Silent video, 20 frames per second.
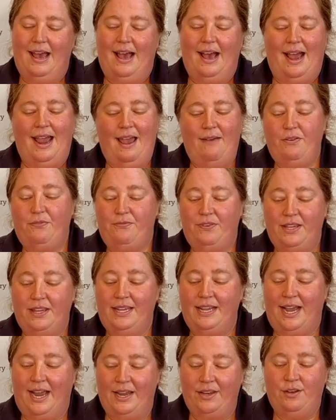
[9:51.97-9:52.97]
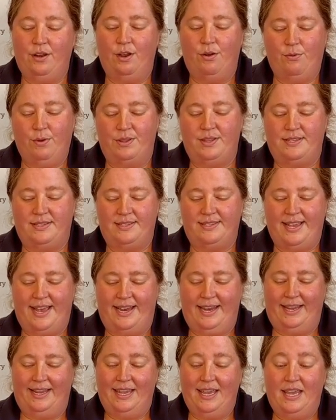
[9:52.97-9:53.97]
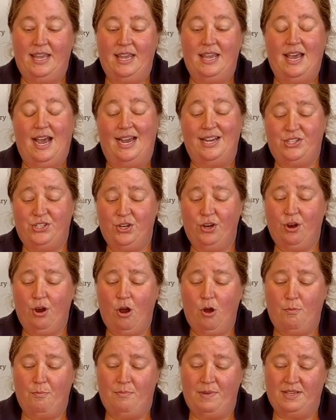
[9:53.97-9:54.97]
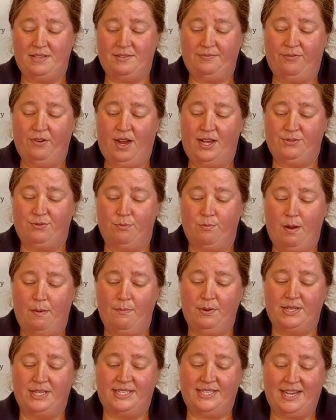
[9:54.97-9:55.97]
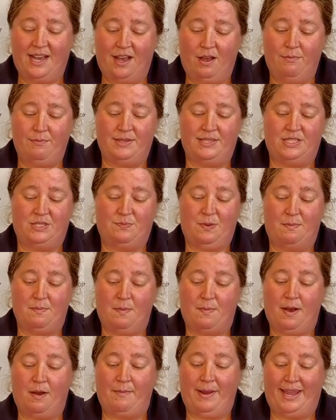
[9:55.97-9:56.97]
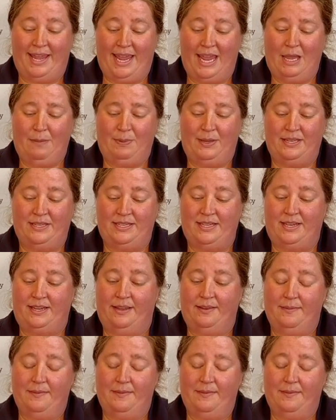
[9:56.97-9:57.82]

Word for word: I have a feeling I know where this is heading. I sure hope Miss Frost remembered to tell Mrs. Beam about my APD.